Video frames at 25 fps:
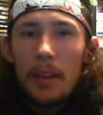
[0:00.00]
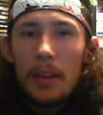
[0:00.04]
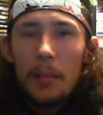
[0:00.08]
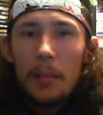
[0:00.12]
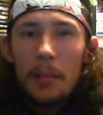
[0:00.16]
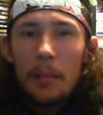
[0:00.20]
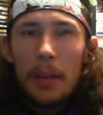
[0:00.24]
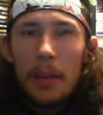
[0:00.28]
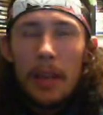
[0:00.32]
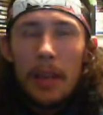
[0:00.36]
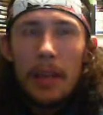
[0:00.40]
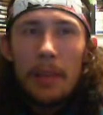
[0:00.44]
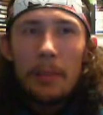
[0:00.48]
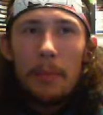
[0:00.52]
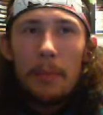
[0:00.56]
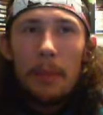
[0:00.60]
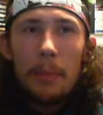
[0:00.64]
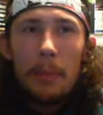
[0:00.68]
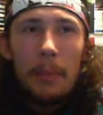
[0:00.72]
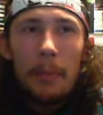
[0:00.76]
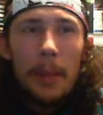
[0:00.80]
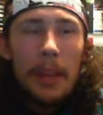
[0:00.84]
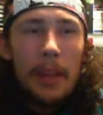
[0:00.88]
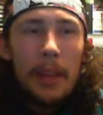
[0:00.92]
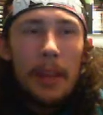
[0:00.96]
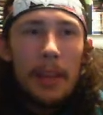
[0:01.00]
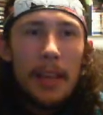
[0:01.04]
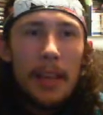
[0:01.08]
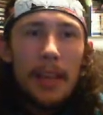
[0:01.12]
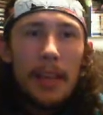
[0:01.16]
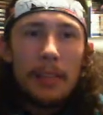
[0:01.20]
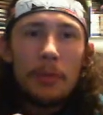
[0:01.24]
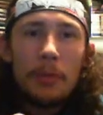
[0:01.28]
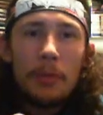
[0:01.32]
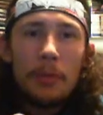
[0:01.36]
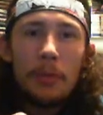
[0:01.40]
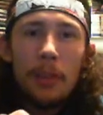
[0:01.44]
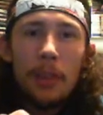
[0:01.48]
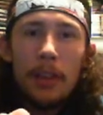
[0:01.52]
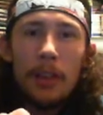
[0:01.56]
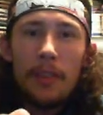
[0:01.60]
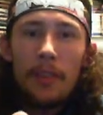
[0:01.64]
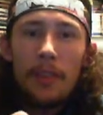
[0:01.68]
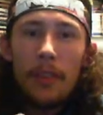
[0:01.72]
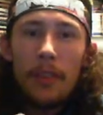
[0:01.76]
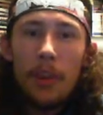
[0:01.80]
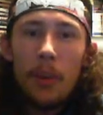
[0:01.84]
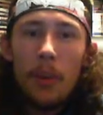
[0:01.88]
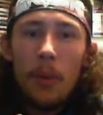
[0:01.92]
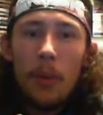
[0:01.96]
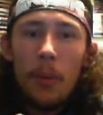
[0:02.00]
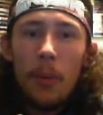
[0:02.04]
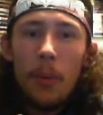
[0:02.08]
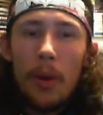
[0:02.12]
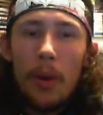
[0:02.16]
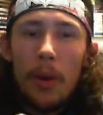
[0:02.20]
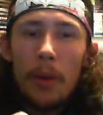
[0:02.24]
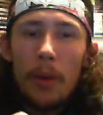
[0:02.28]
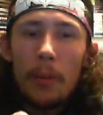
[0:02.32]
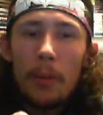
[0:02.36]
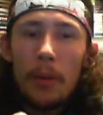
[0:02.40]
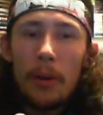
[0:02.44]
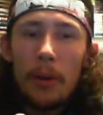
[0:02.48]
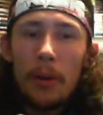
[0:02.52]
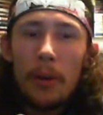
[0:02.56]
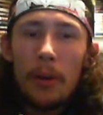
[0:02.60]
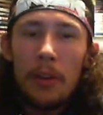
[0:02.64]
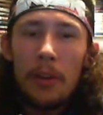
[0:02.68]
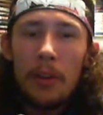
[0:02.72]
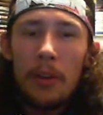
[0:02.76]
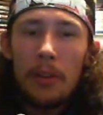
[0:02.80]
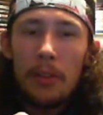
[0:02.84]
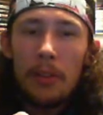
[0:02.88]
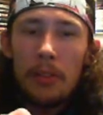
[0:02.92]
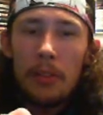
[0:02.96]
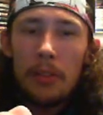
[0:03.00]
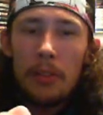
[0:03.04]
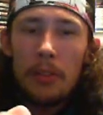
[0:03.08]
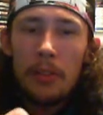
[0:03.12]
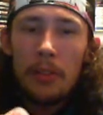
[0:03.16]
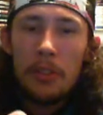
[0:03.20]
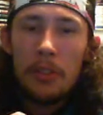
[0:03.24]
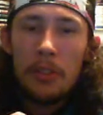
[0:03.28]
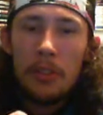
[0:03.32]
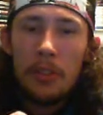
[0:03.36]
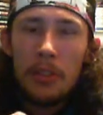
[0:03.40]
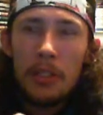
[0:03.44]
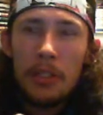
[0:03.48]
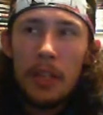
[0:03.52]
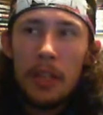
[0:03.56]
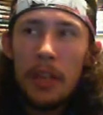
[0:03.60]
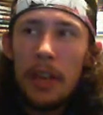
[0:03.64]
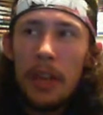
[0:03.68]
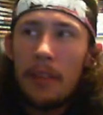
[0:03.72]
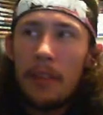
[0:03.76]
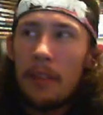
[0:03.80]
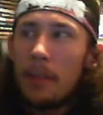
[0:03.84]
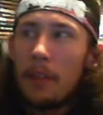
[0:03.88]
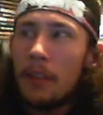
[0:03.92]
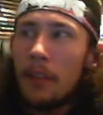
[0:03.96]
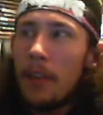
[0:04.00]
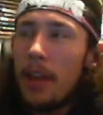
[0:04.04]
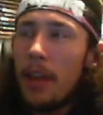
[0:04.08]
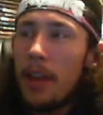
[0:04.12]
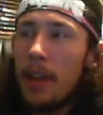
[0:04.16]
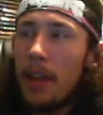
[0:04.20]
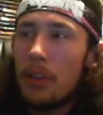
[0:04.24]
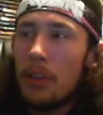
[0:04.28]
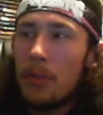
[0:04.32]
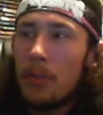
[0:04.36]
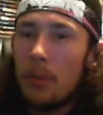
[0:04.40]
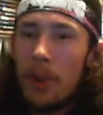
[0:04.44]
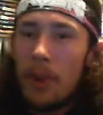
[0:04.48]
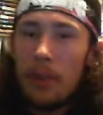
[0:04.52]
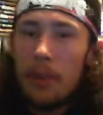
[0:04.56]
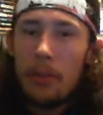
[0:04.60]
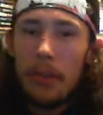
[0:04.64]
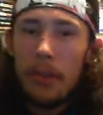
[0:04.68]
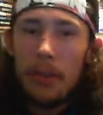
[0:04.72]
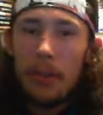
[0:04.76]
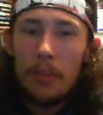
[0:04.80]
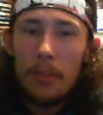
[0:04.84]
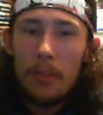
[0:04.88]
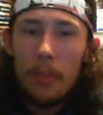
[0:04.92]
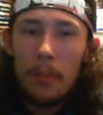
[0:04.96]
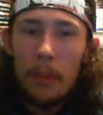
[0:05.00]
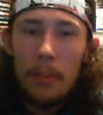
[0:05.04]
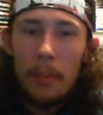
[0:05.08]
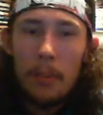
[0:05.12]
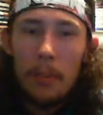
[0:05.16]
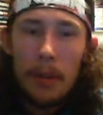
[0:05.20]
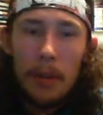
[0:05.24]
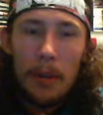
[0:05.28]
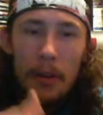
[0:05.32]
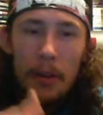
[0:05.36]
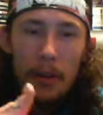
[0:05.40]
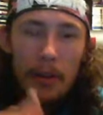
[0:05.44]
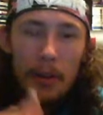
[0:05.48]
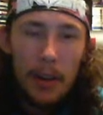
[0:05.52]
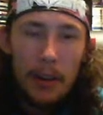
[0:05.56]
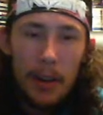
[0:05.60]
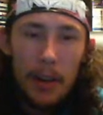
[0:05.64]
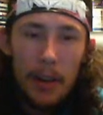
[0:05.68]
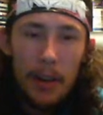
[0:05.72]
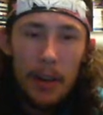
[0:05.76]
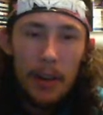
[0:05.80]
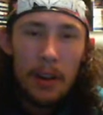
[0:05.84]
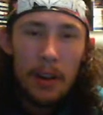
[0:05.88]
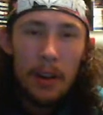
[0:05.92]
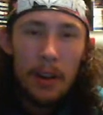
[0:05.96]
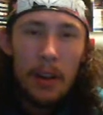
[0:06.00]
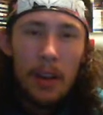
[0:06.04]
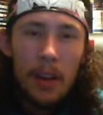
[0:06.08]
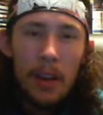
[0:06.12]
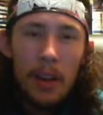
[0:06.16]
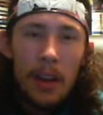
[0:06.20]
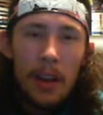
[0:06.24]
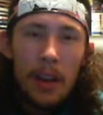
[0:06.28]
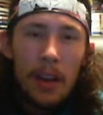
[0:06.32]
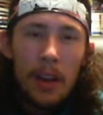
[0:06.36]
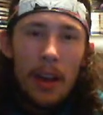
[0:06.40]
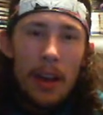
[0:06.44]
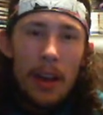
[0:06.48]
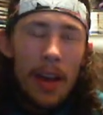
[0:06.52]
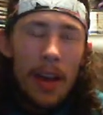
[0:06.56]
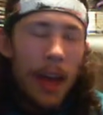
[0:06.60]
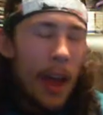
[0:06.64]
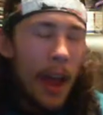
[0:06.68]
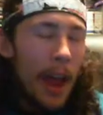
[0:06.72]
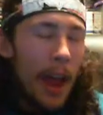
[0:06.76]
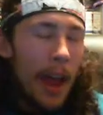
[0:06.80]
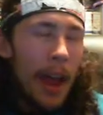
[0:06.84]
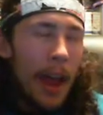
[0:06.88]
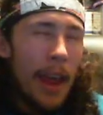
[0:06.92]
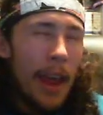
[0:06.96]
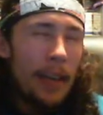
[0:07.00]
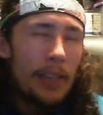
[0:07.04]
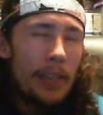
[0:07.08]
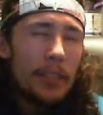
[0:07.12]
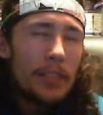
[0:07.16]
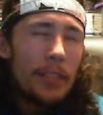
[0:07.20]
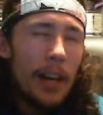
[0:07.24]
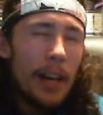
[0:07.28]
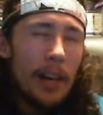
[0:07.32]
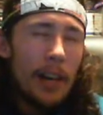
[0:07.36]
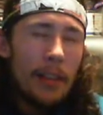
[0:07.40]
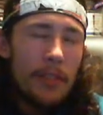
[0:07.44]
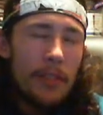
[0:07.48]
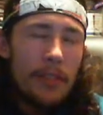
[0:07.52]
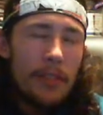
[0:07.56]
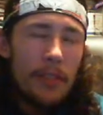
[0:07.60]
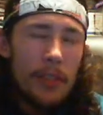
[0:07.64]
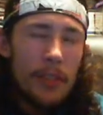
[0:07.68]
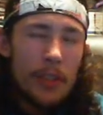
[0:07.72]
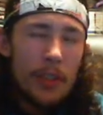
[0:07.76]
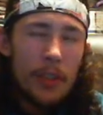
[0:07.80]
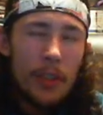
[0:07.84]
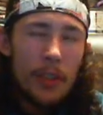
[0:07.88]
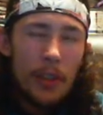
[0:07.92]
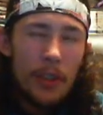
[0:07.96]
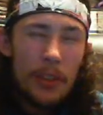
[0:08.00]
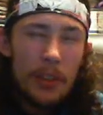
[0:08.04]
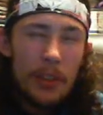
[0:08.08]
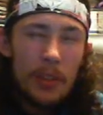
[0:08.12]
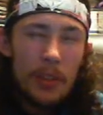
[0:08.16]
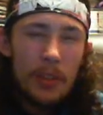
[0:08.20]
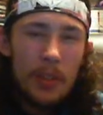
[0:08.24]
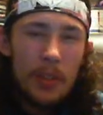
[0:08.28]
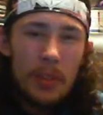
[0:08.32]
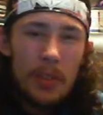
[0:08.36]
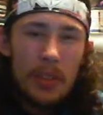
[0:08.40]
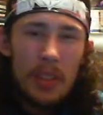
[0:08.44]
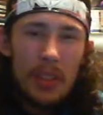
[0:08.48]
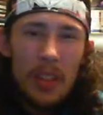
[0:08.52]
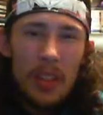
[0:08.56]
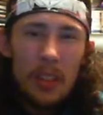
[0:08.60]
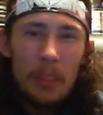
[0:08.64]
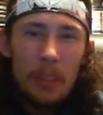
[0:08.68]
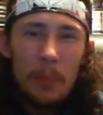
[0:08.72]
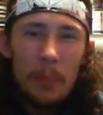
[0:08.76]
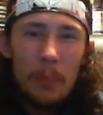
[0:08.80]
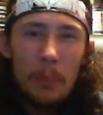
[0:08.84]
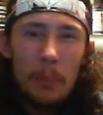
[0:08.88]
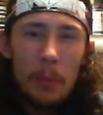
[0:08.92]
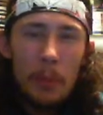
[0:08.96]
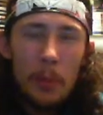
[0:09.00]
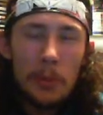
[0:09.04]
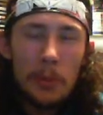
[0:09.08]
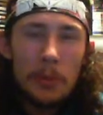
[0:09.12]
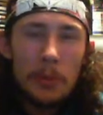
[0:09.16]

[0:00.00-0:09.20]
big pain in the ass trying to figure out where to put all the shirts I have had draped over my bed over here. I have a lot of shirts. They're mostly,